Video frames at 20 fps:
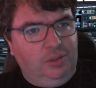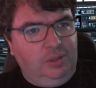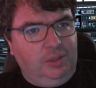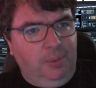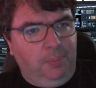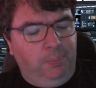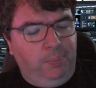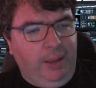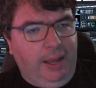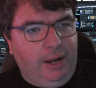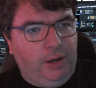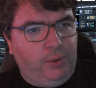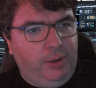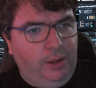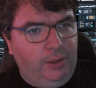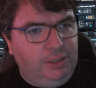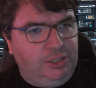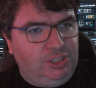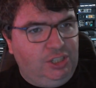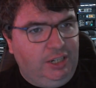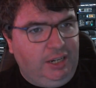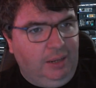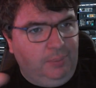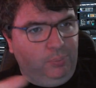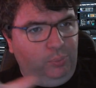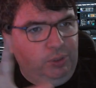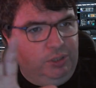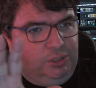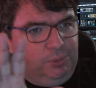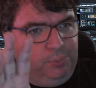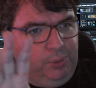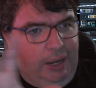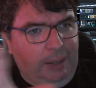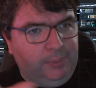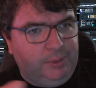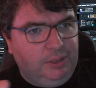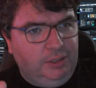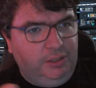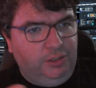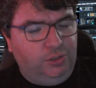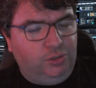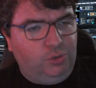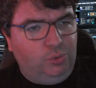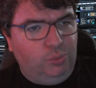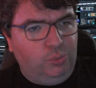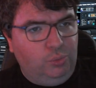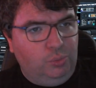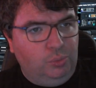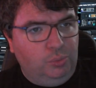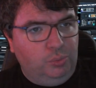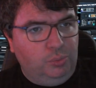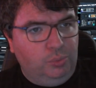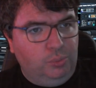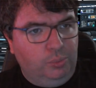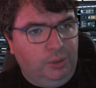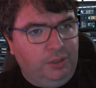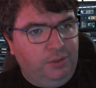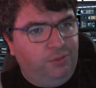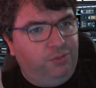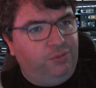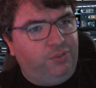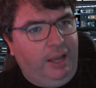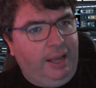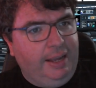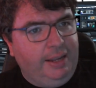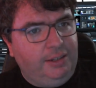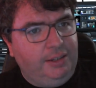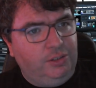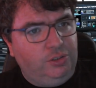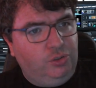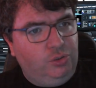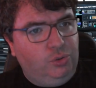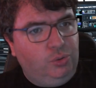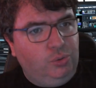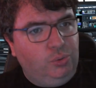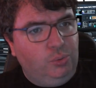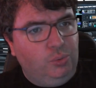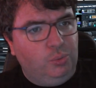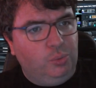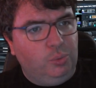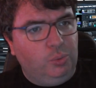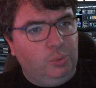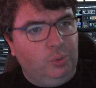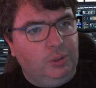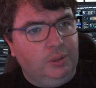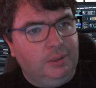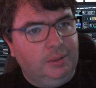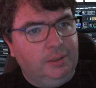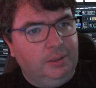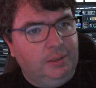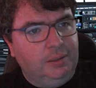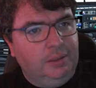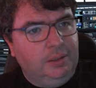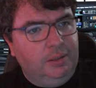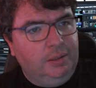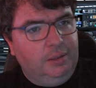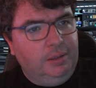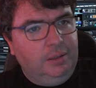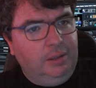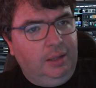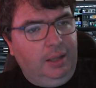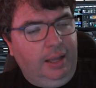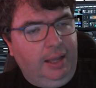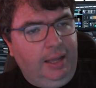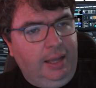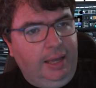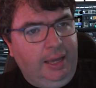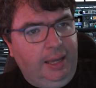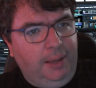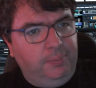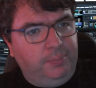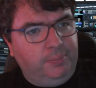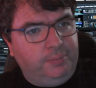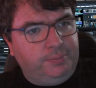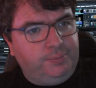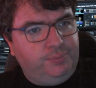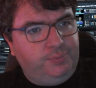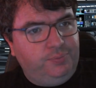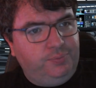the background setup was perhaps a little too confined to um